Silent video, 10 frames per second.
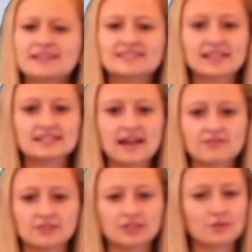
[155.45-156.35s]
tend to have
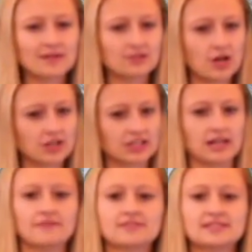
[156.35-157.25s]
a little bit longer
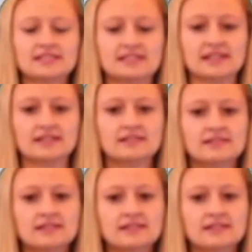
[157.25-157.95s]
of a season,